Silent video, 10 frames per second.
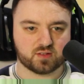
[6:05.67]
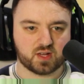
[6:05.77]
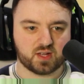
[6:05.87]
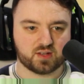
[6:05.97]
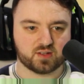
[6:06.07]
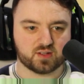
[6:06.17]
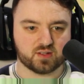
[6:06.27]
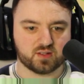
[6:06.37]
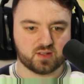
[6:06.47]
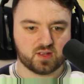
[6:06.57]
I like to
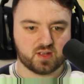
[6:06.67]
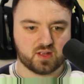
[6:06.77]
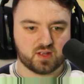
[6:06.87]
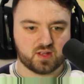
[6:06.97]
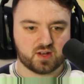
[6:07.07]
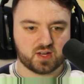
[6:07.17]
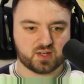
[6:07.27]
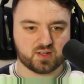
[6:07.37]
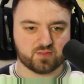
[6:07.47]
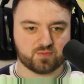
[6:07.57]
I like
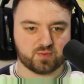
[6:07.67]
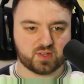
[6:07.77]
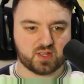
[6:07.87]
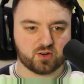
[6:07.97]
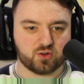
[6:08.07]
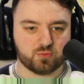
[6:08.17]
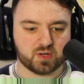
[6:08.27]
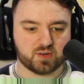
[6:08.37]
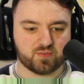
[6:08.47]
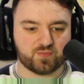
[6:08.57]
to get a good
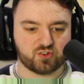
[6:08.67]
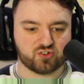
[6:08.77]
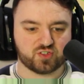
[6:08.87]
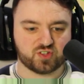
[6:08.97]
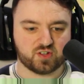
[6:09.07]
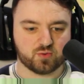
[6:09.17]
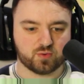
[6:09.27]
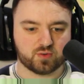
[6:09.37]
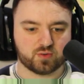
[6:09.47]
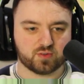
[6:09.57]
bit of efficiency
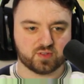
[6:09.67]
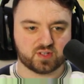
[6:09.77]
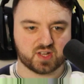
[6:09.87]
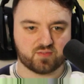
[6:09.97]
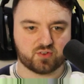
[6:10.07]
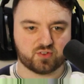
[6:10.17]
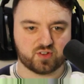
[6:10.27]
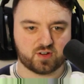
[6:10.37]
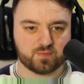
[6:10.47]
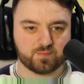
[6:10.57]
going on the taverns here.